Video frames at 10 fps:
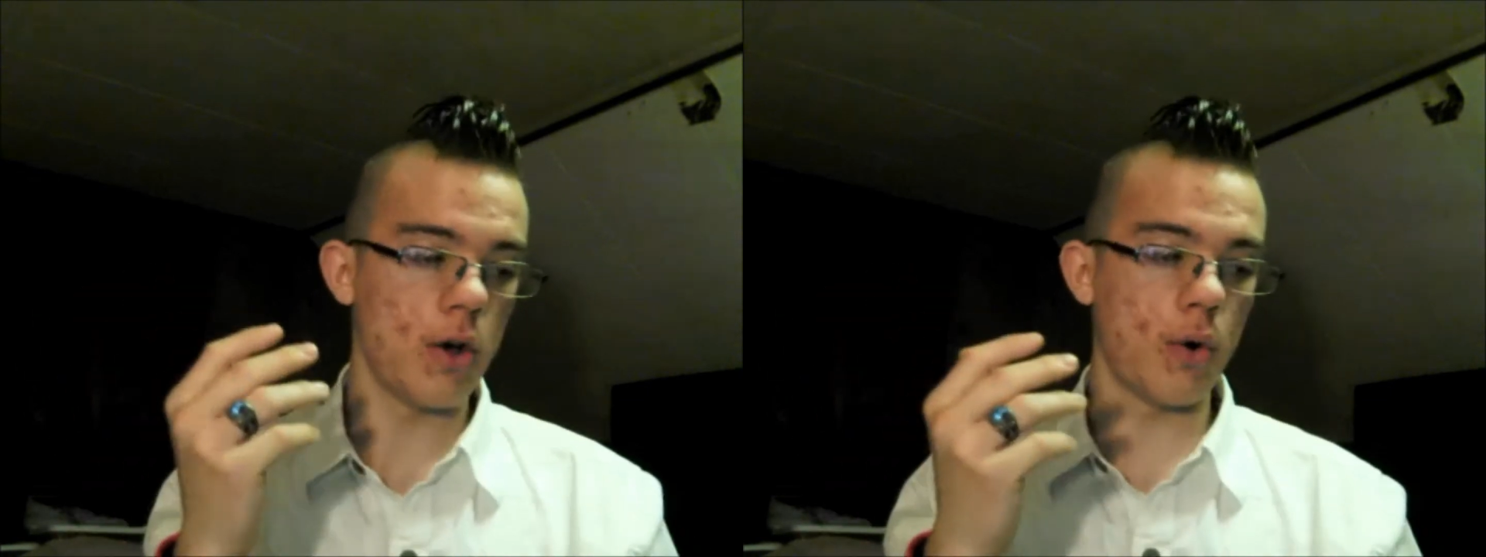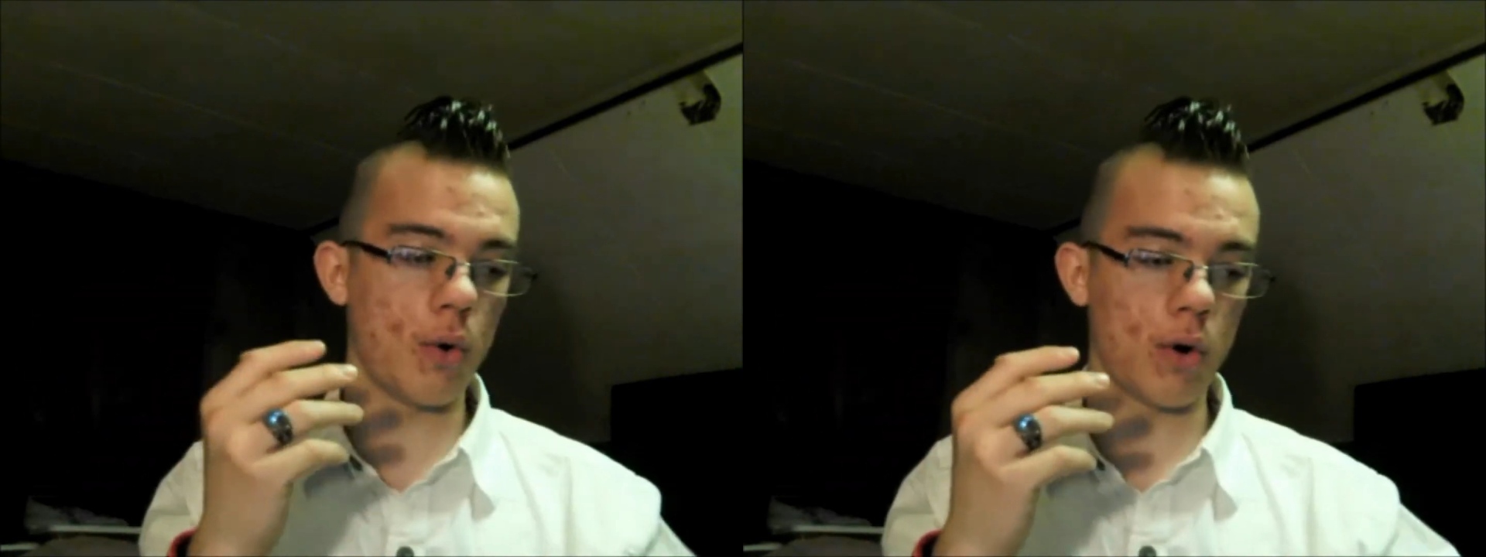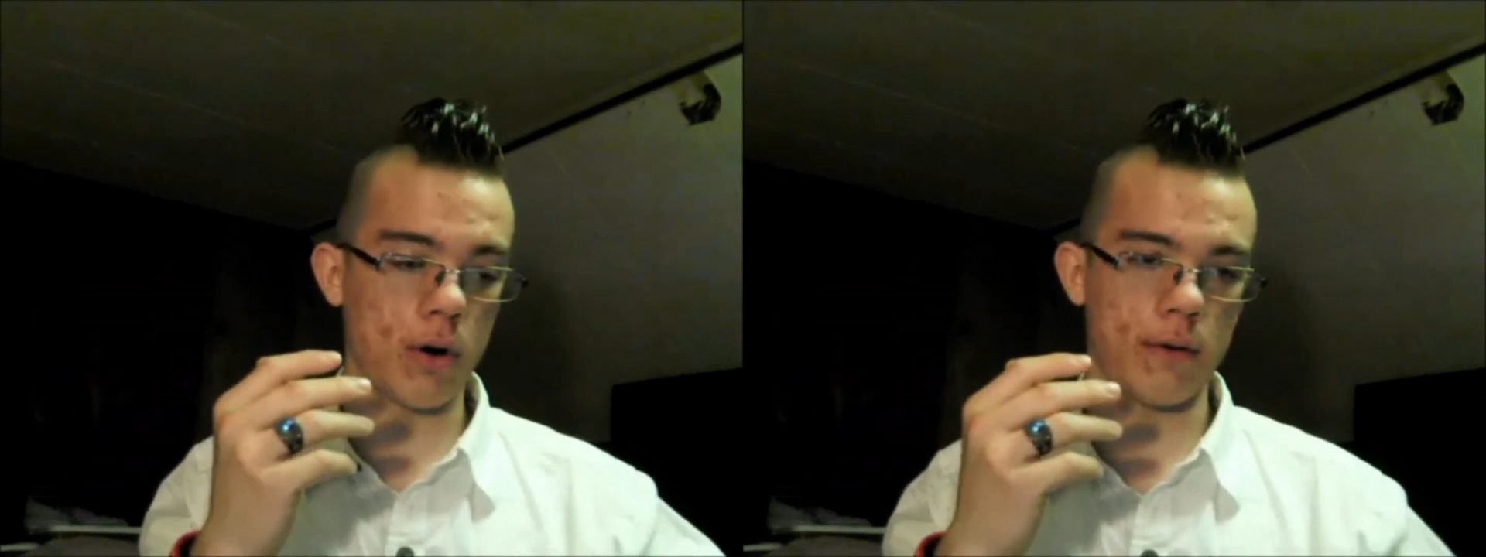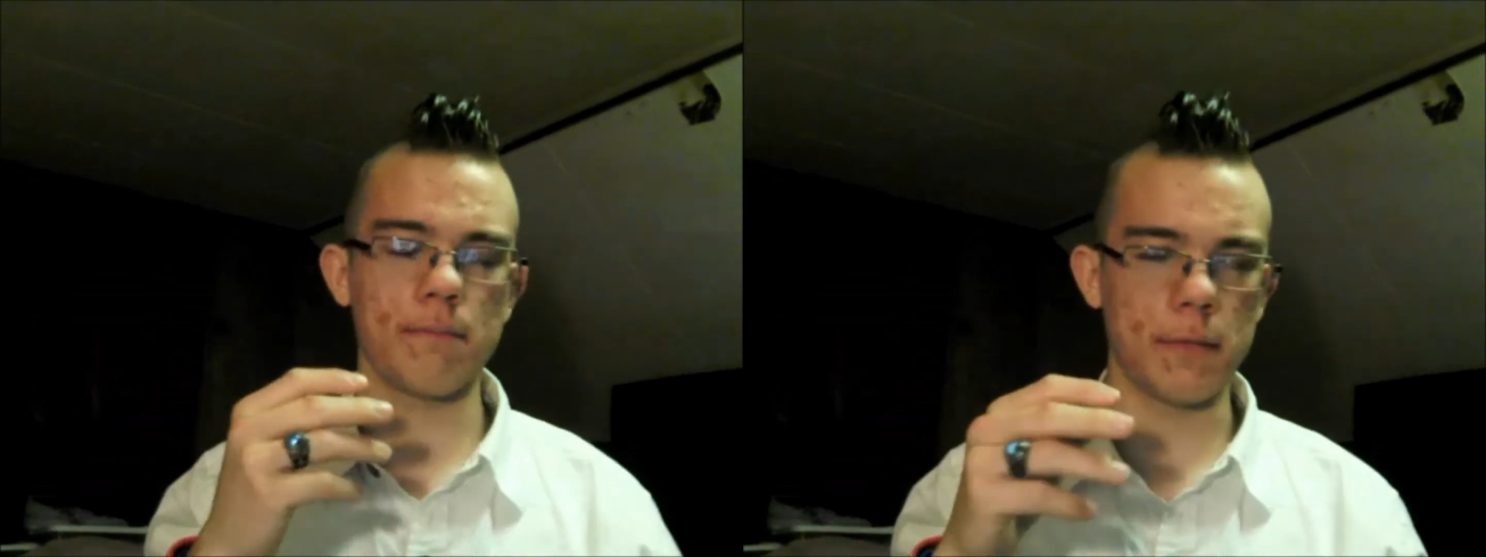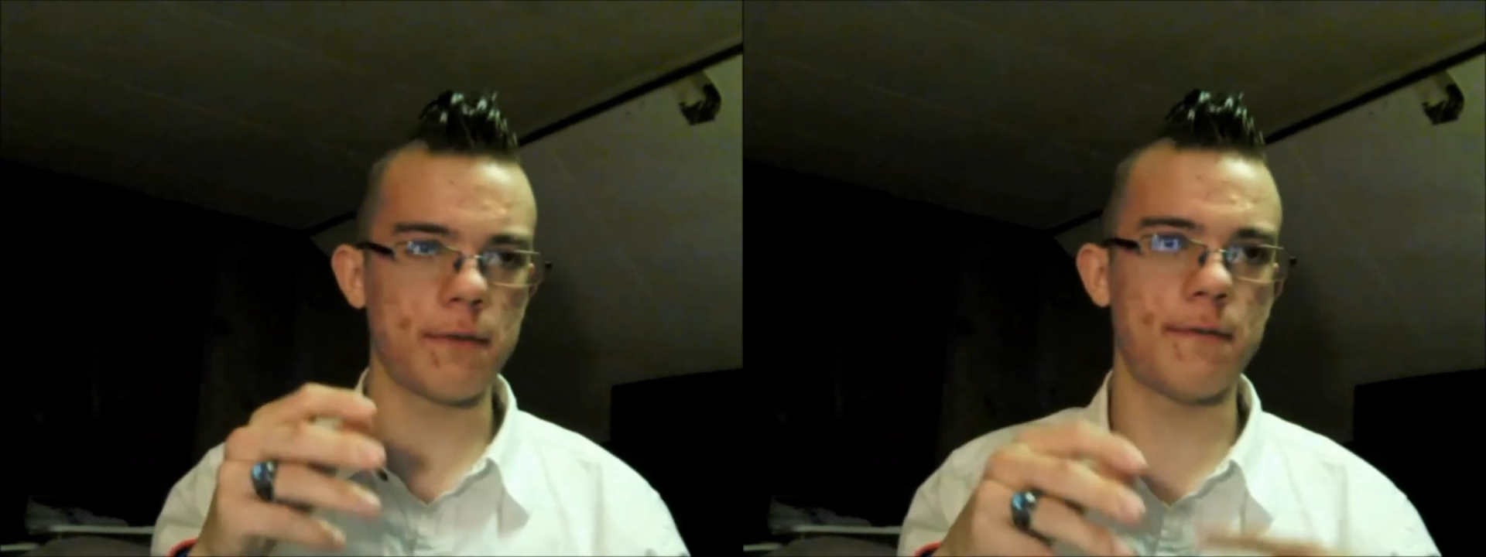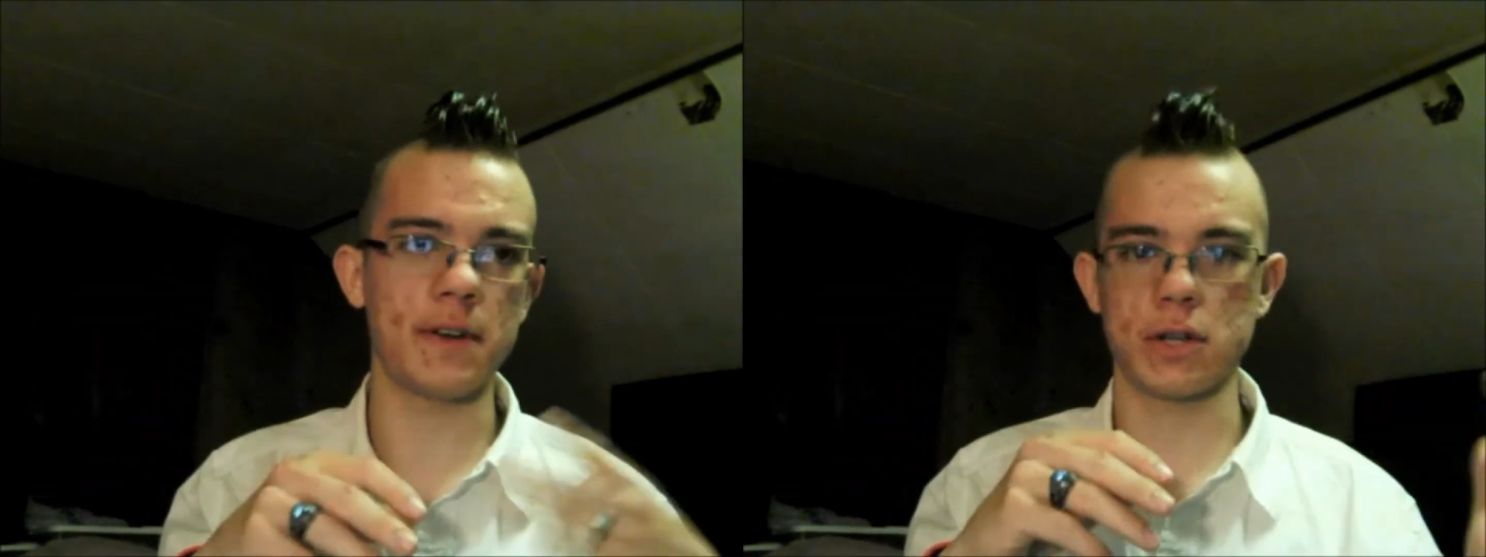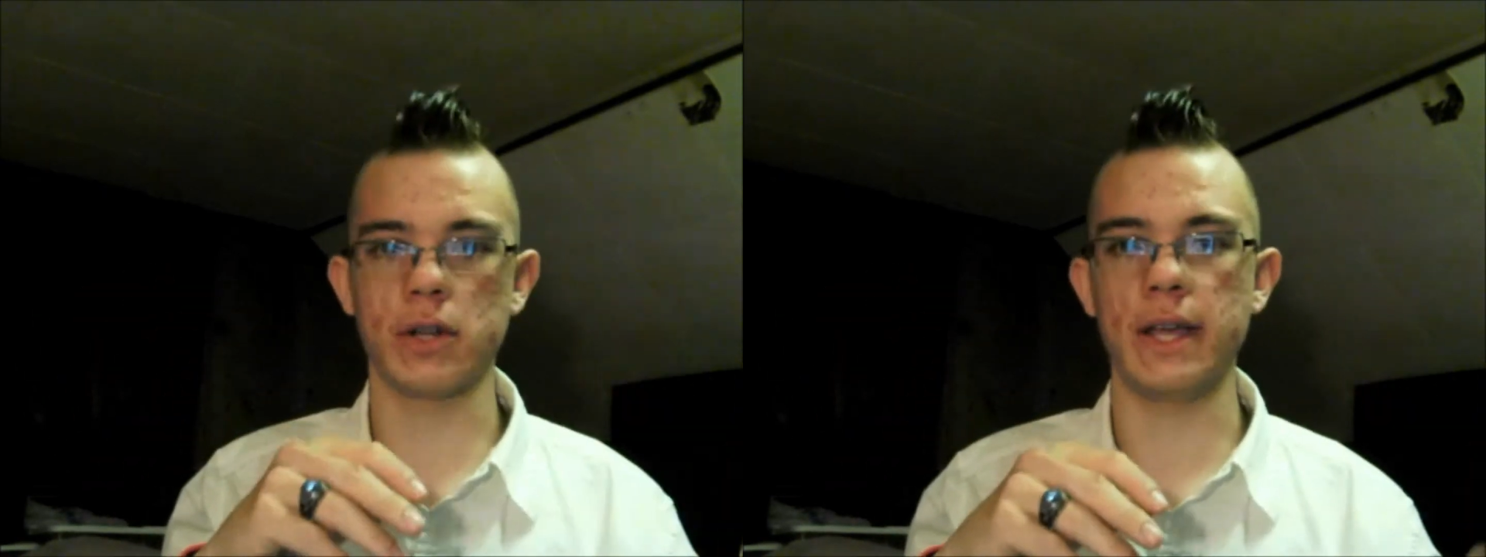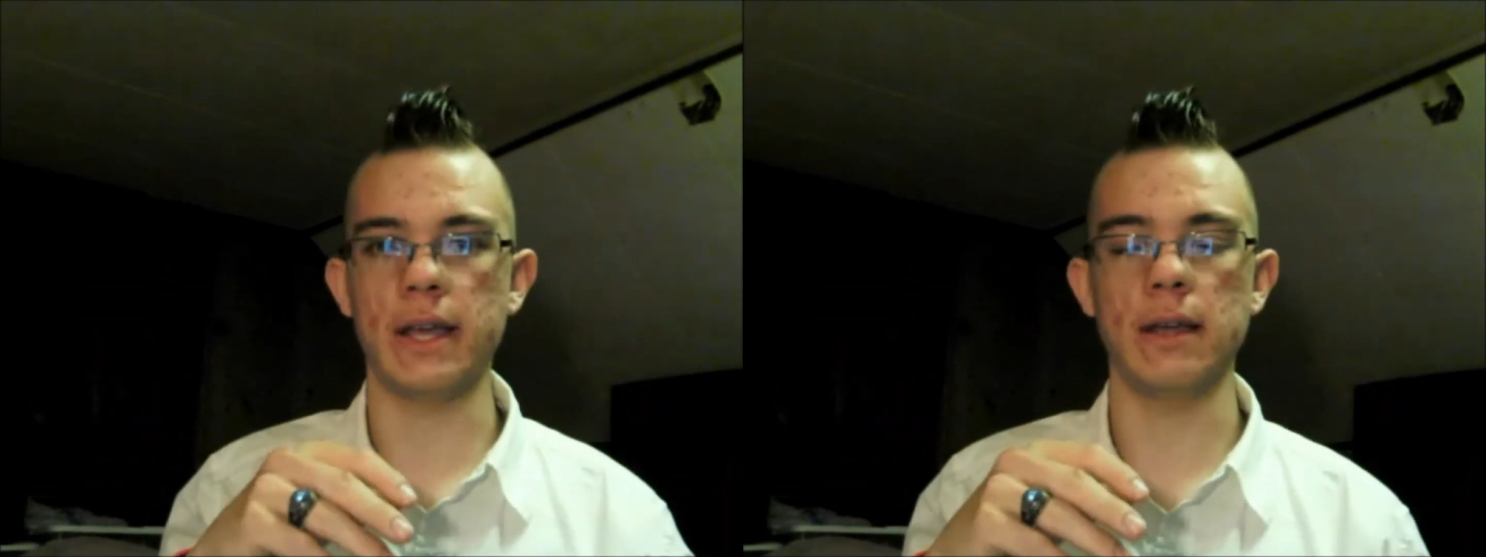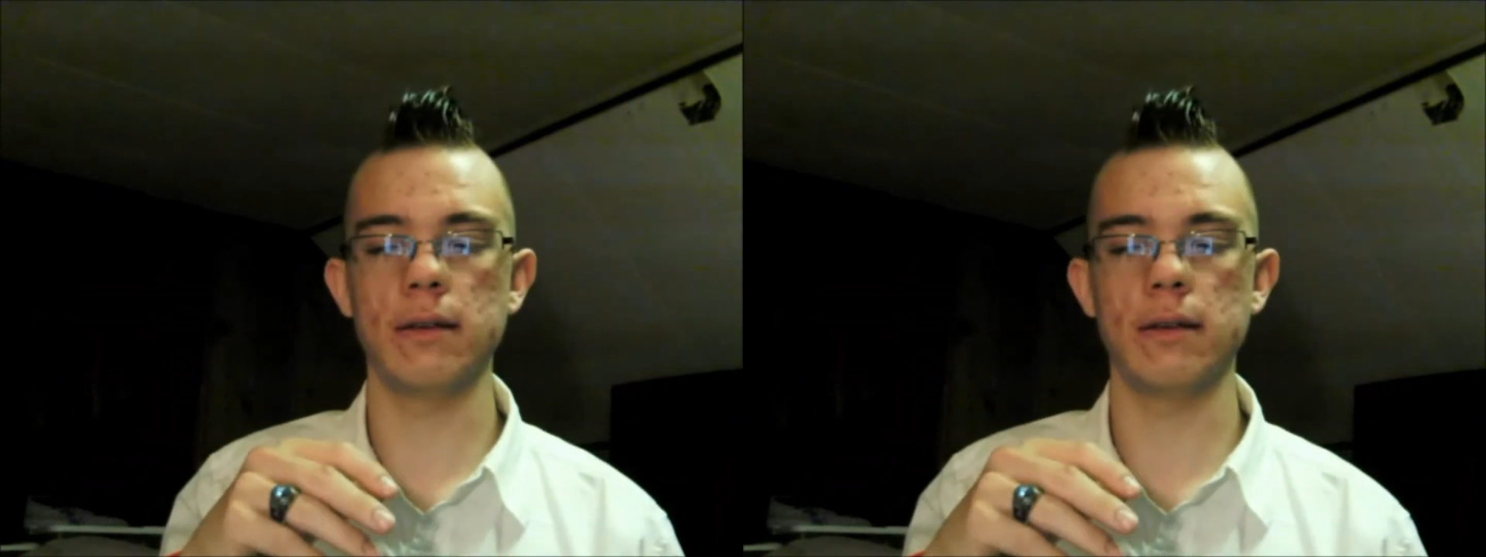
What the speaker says: or physically